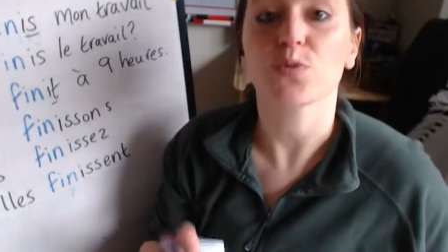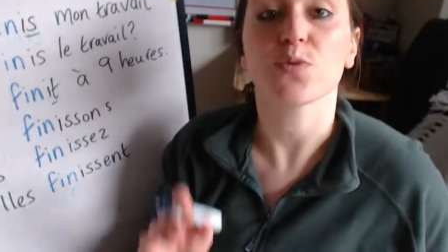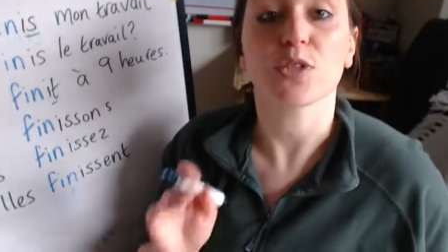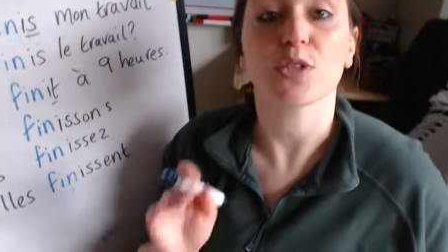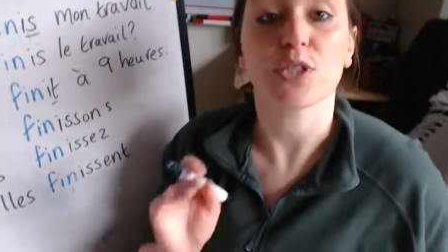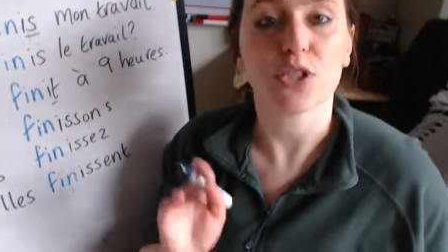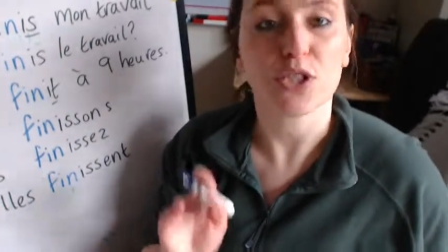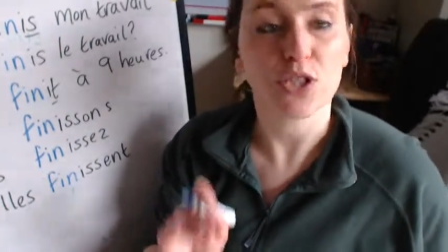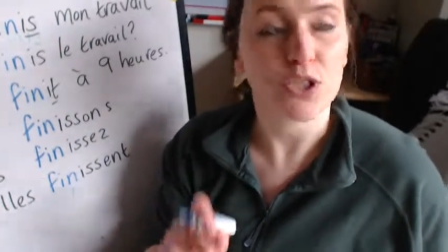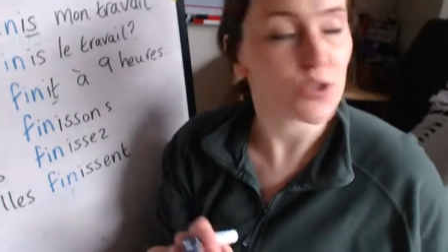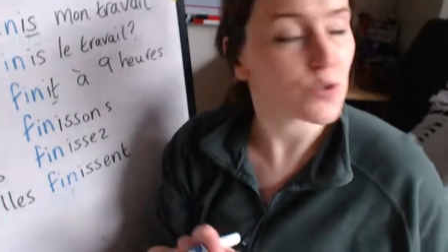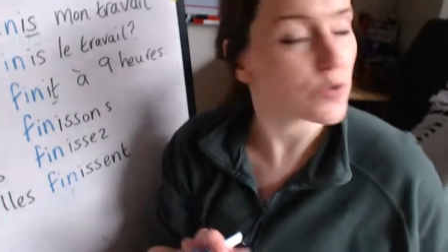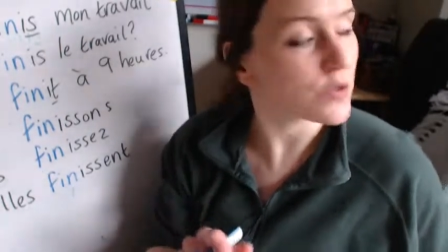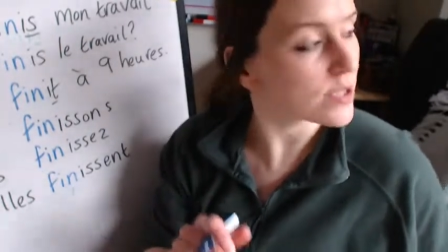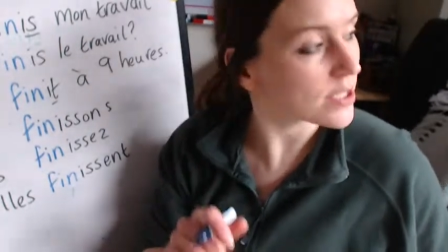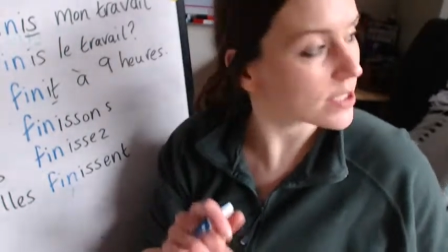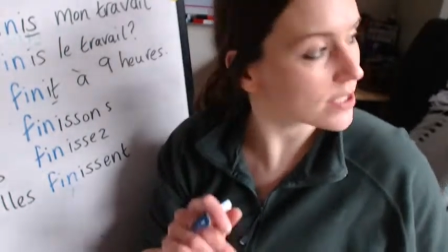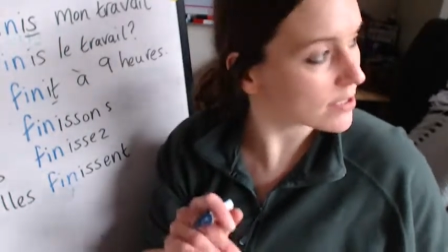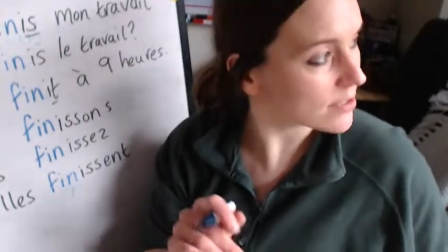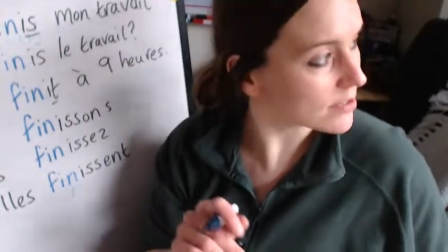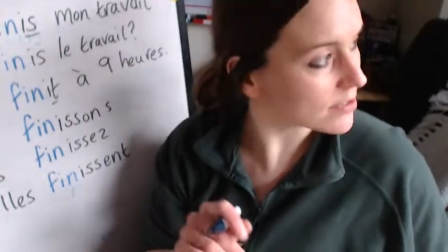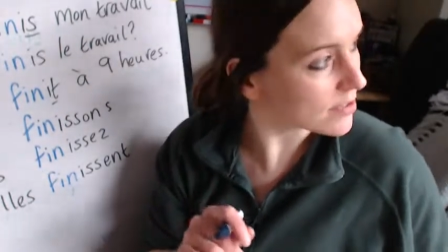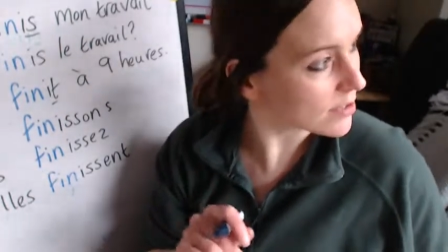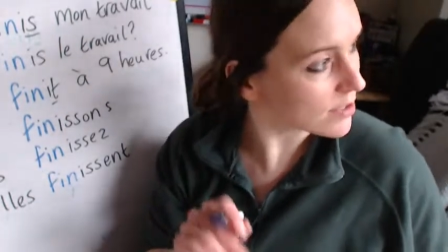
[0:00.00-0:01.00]
we're
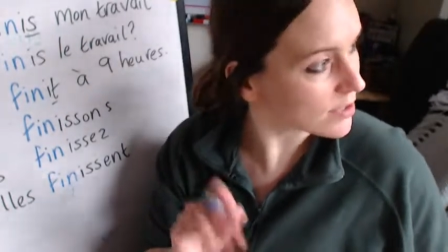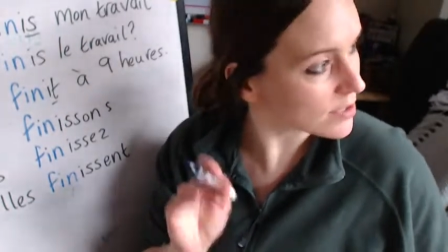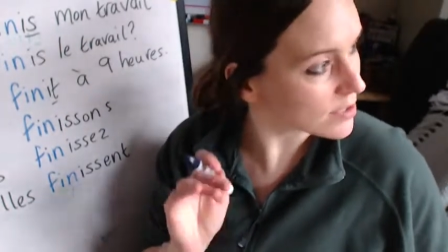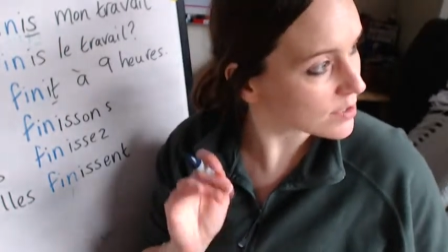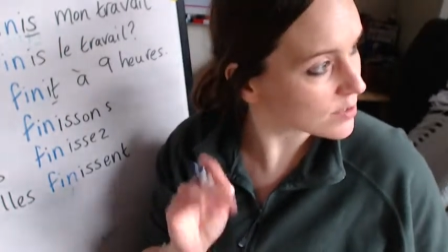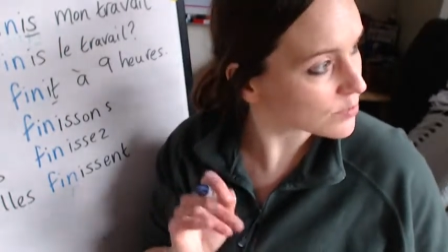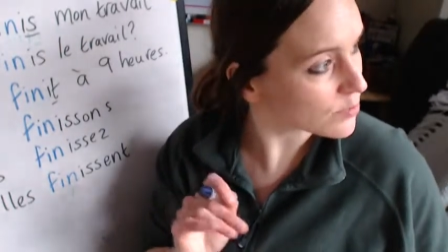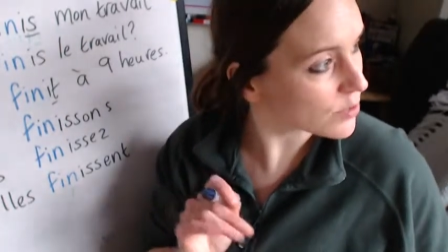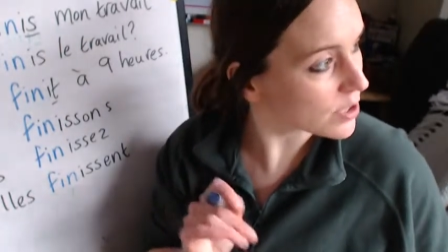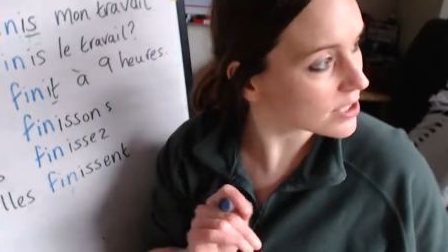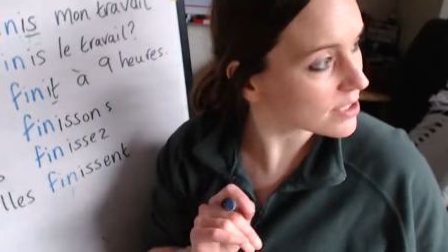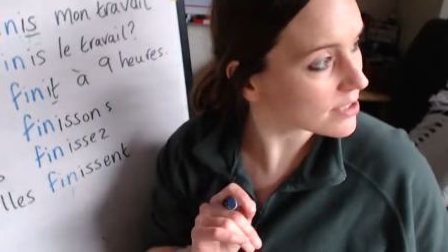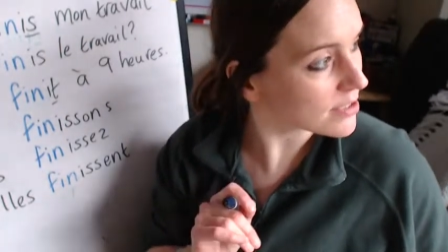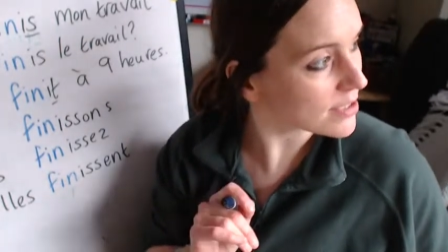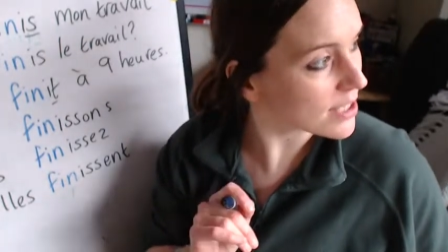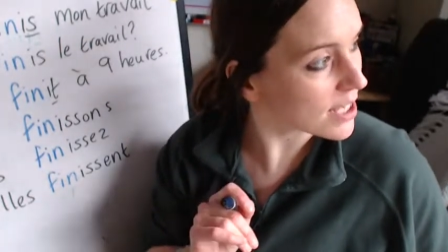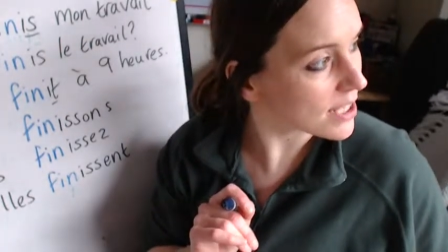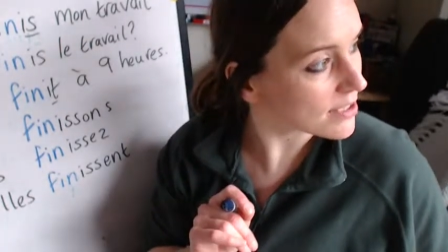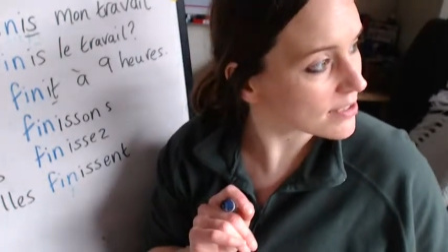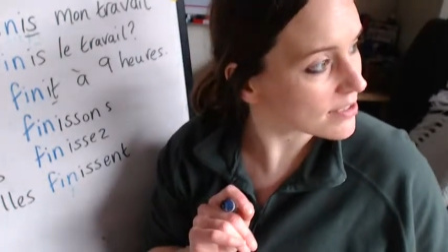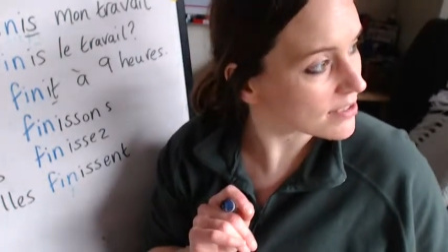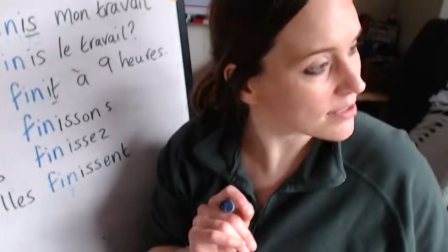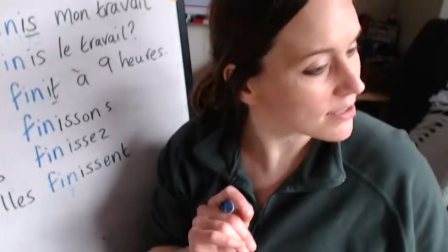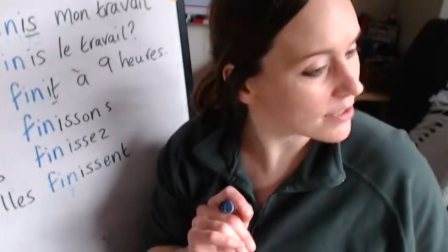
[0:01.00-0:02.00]
choosing. So this is present
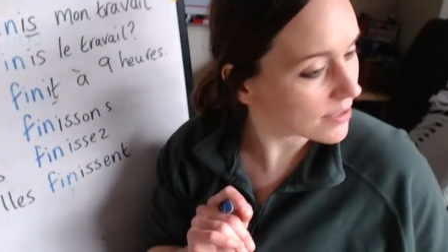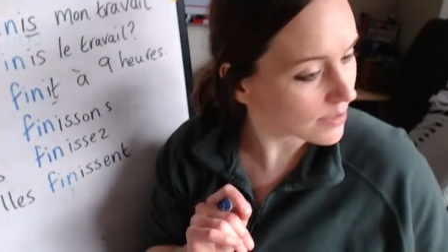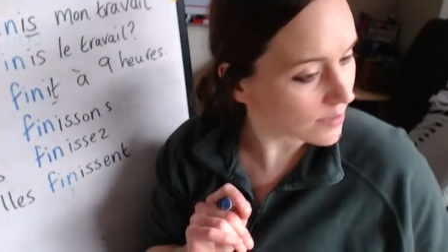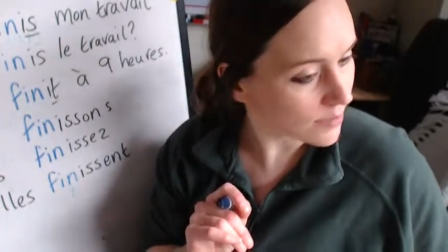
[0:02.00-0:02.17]
tense.